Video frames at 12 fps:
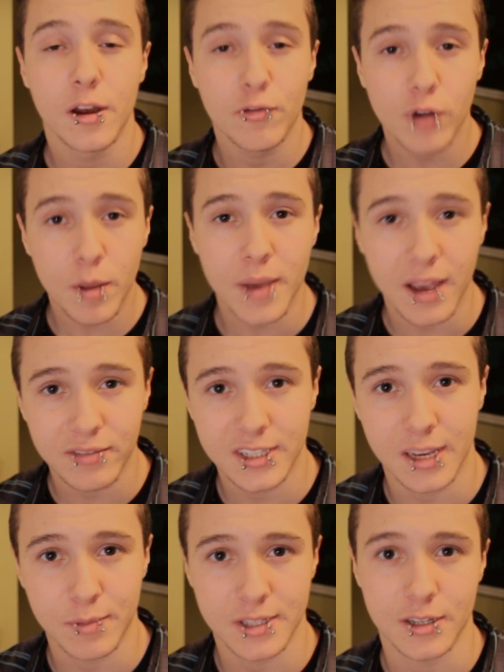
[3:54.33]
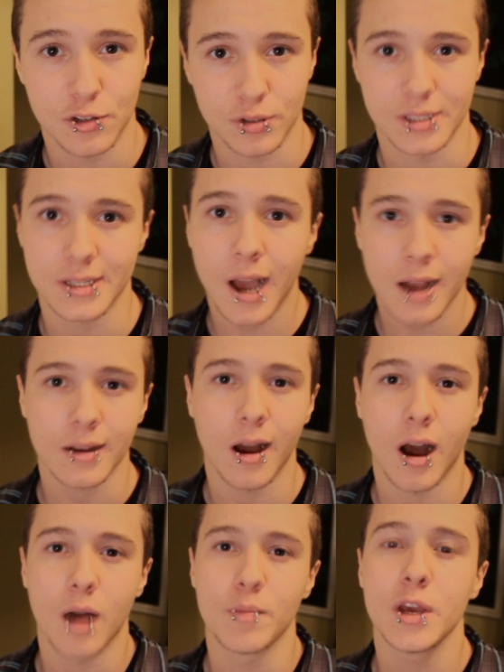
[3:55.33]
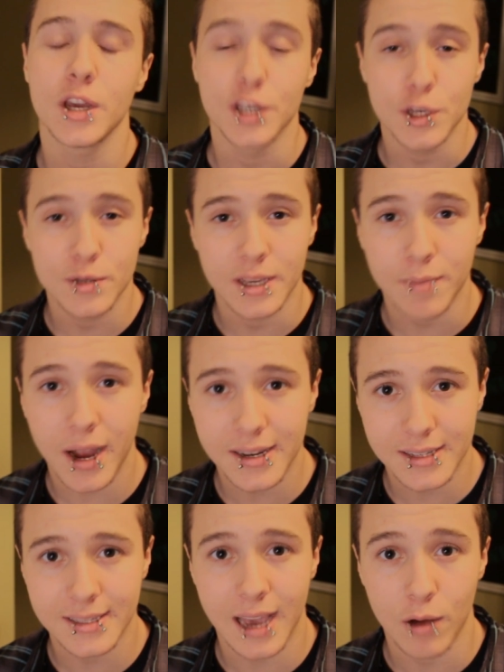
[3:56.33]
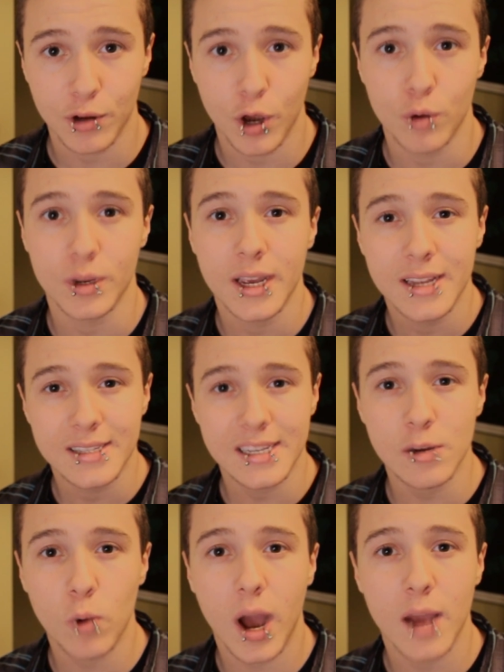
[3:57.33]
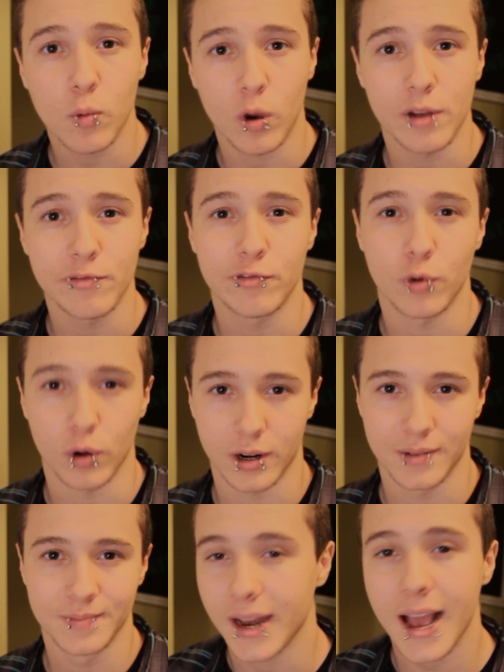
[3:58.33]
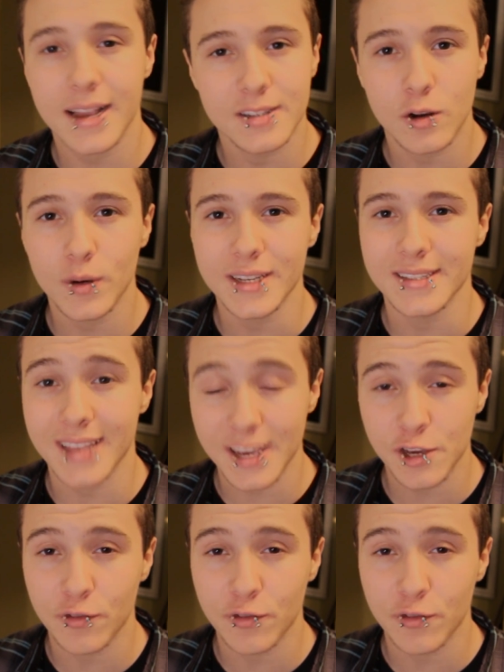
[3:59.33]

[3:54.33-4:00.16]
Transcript: from FTMessentials.com using my discount code TY14. But as always, thank